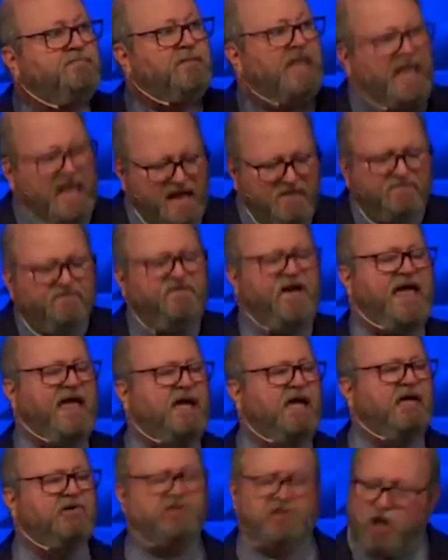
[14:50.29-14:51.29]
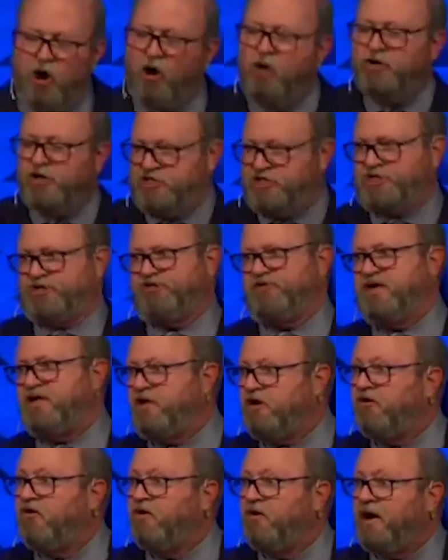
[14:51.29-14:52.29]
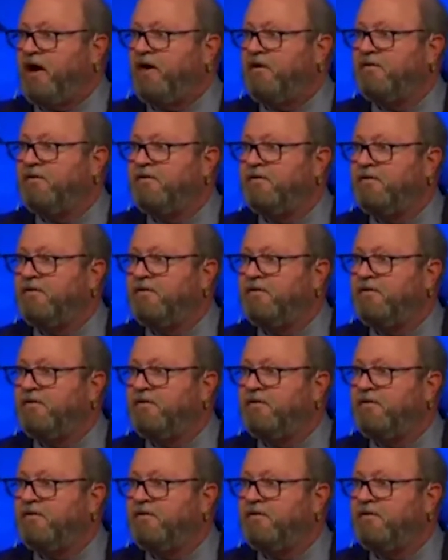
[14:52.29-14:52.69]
in Vegas on a street corner.